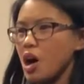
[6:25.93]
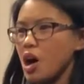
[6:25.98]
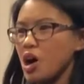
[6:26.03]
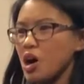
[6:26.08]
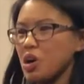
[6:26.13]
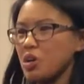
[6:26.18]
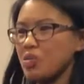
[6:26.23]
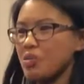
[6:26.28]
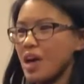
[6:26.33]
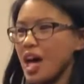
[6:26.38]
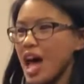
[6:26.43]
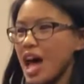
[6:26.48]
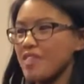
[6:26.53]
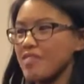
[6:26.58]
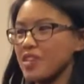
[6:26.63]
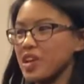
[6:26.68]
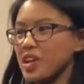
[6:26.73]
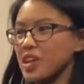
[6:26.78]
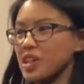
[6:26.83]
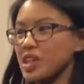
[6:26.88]
of
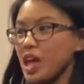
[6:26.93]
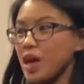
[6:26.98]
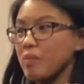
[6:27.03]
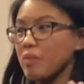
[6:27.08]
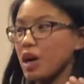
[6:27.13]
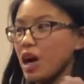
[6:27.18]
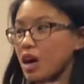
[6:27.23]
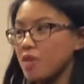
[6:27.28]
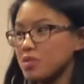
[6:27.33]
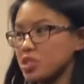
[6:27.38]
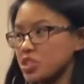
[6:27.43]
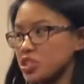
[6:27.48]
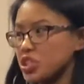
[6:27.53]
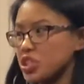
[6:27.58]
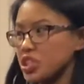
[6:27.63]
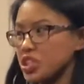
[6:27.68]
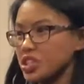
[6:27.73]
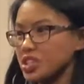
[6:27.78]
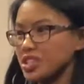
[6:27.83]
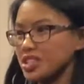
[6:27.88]
having them come to
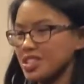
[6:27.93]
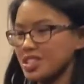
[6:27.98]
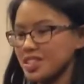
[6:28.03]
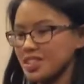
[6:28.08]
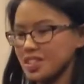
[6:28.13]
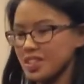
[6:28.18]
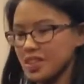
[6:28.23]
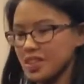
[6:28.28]
church.